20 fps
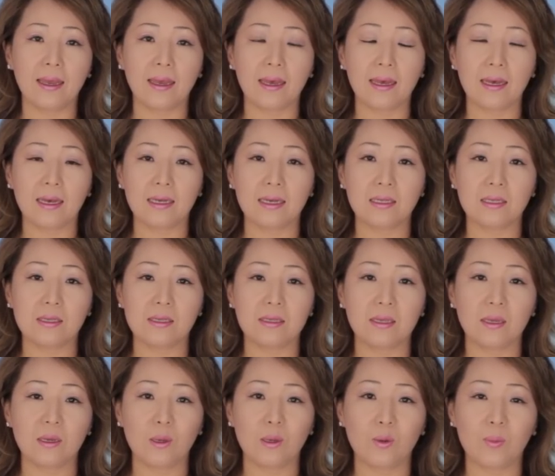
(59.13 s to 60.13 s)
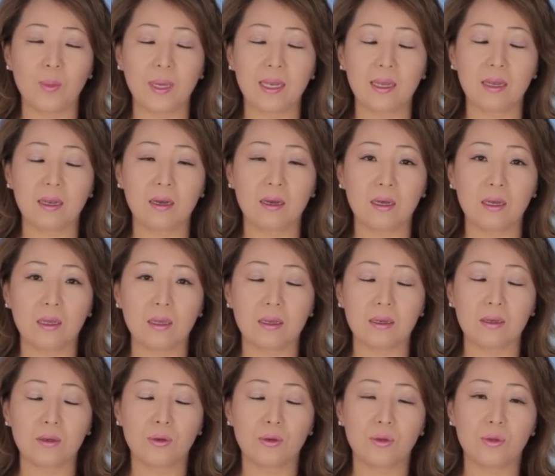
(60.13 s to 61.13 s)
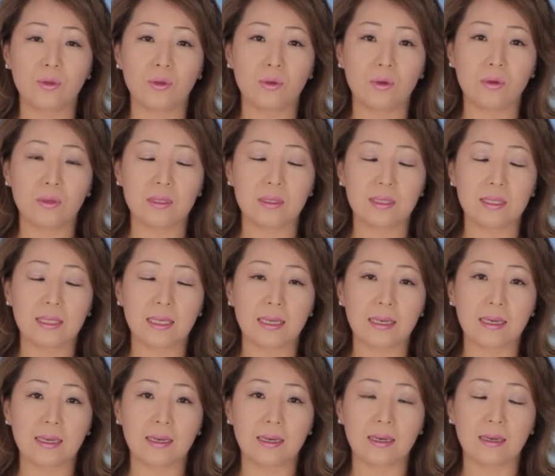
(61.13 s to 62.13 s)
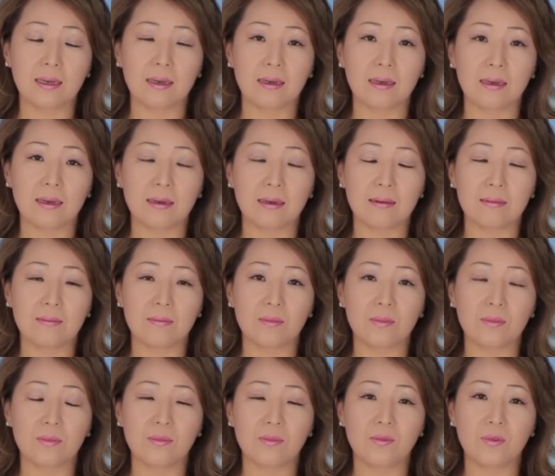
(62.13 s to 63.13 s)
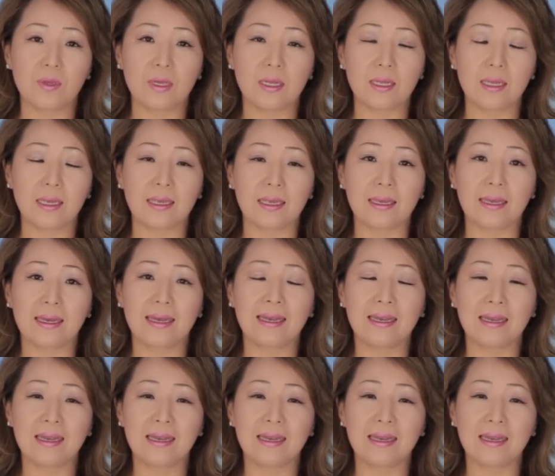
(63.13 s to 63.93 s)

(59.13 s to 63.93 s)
And so Ben and I could not really